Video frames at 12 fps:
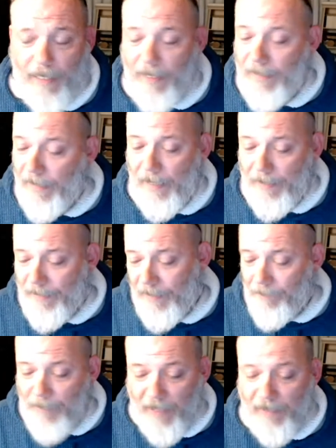
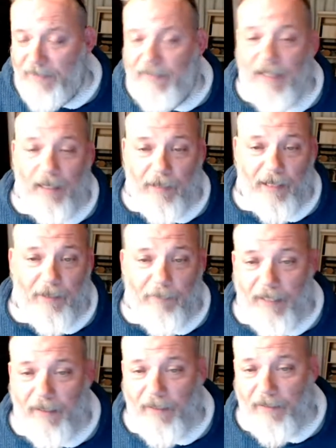not going to say I
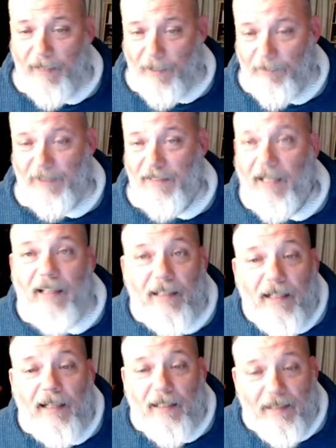recommend it. I'm going to say
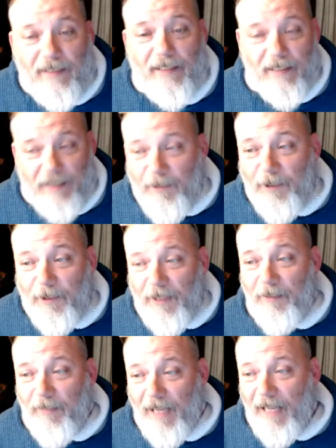it wouldn't
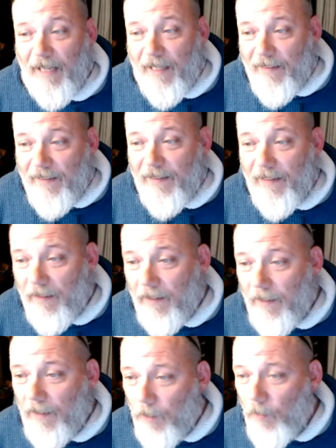be a bad idea.
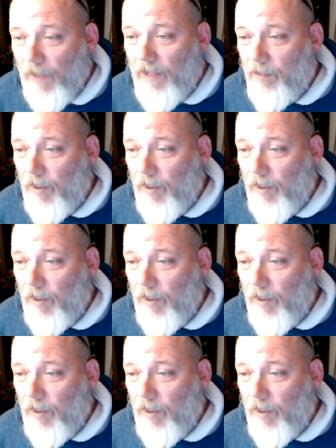Wait,